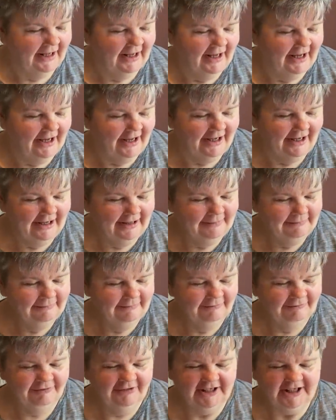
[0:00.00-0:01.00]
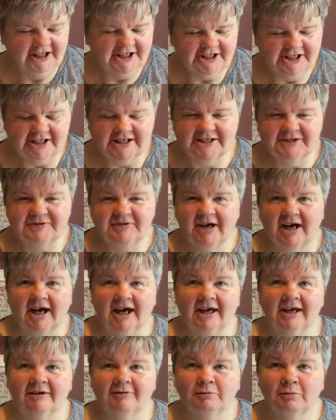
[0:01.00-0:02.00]
Finishes. Right,
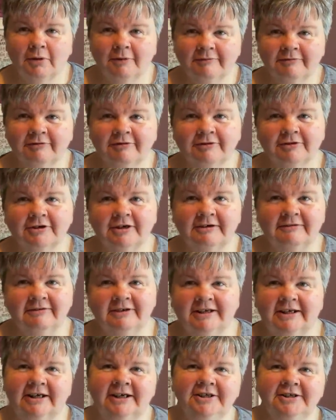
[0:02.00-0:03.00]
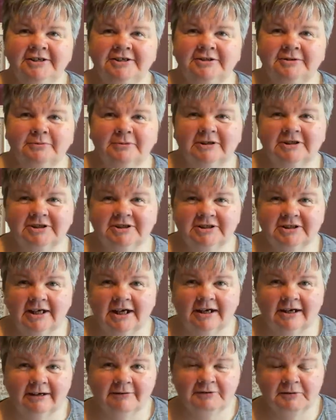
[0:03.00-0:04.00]
I have one fully finished, which
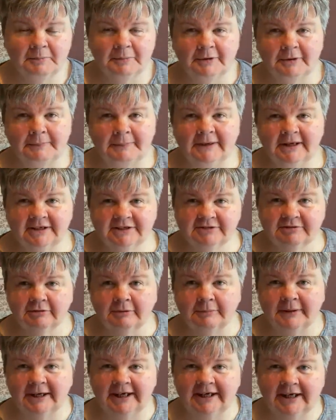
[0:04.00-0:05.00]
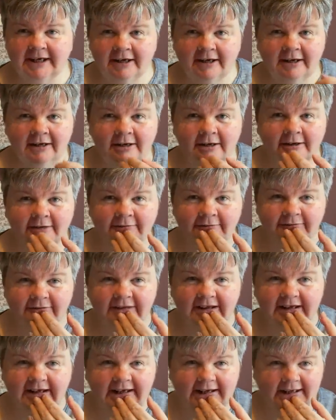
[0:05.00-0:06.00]
I'll have to put a picture up here of
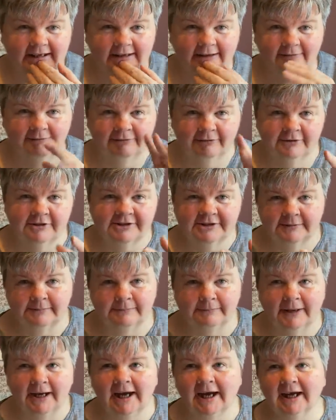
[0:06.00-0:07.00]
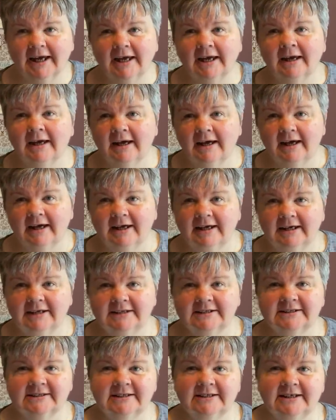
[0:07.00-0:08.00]
the front and back.
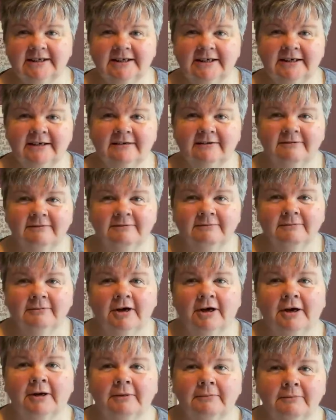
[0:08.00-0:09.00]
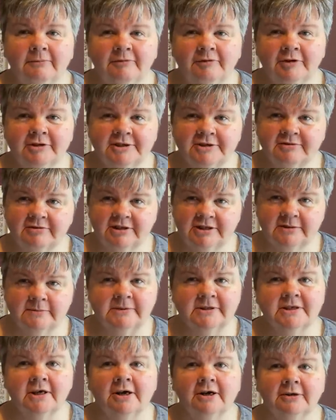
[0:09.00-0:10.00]
It's the first
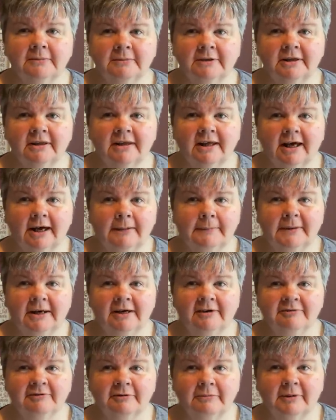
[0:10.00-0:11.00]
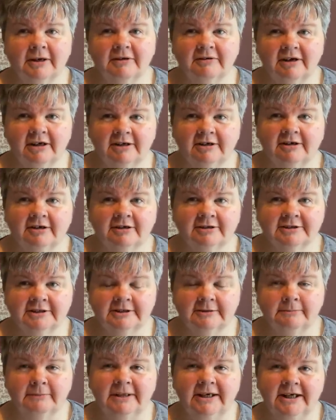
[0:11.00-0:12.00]
Christmas ornament that I made for my granddaughter
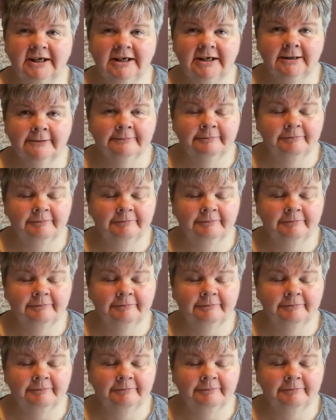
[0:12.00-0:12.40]
B.